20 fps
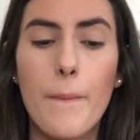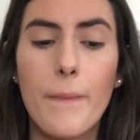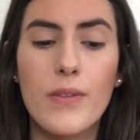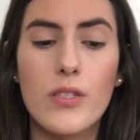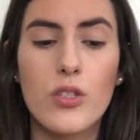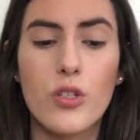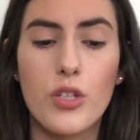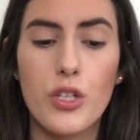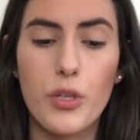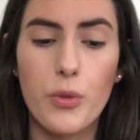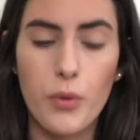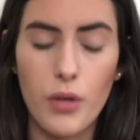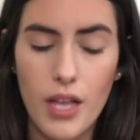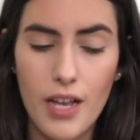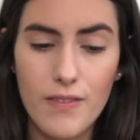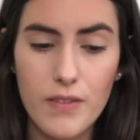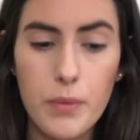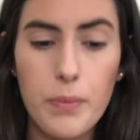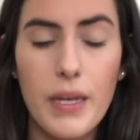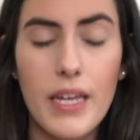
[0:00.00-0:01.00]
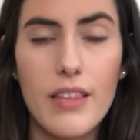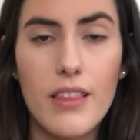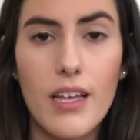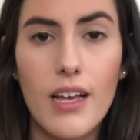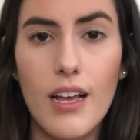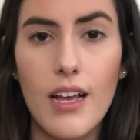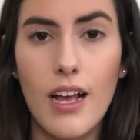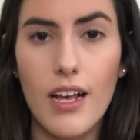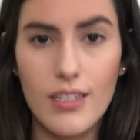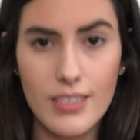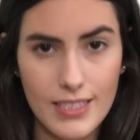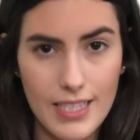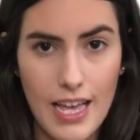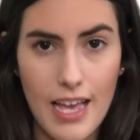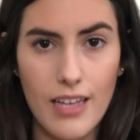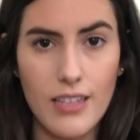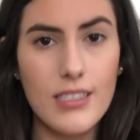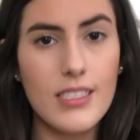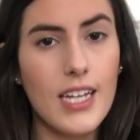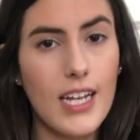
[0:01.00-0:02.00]
So you will have to pay the
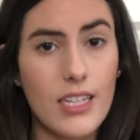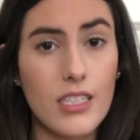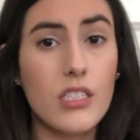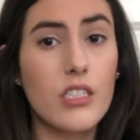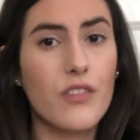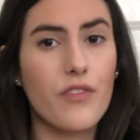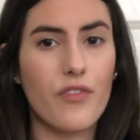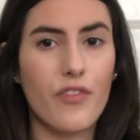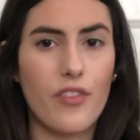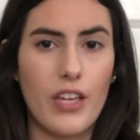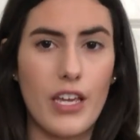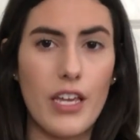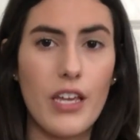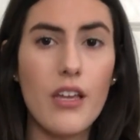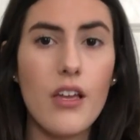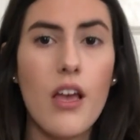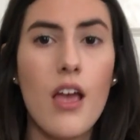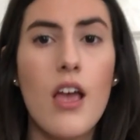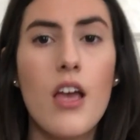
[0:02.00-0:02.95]
LSAT test fee.